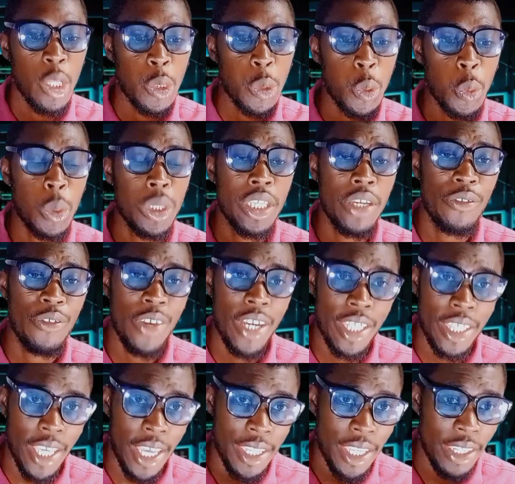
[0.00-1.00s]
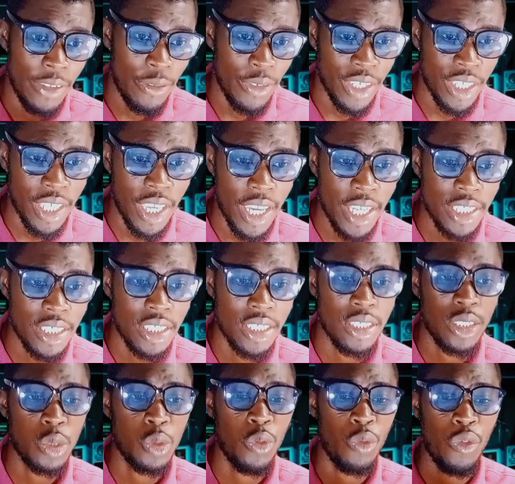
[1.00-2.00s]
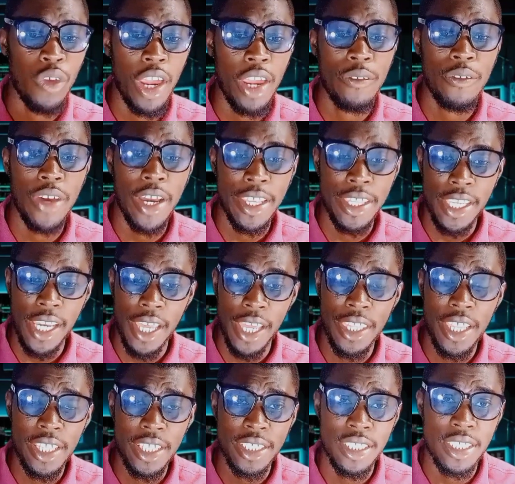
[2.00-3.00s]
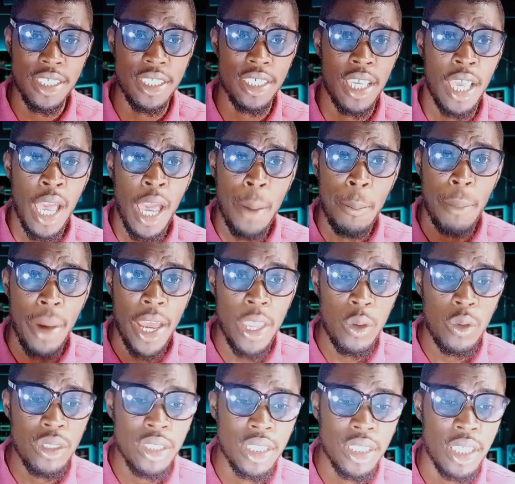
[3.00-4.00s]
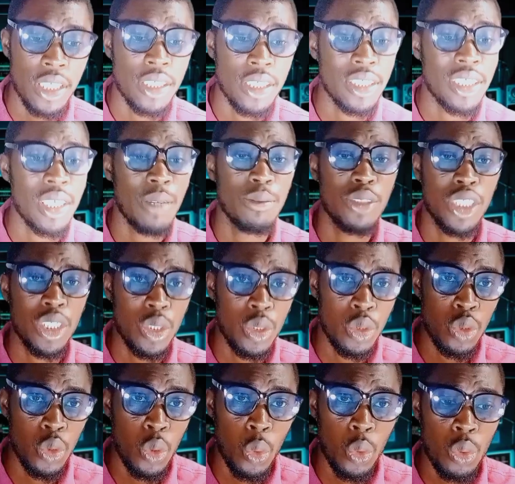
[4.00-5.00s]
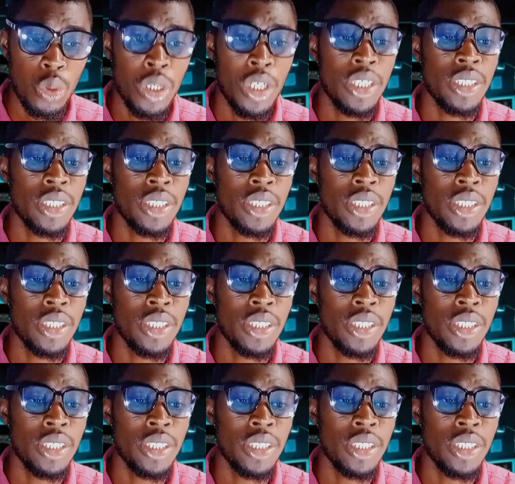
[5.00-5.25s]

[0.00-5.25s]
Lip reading: two different identifications to verify the identity by using something you know,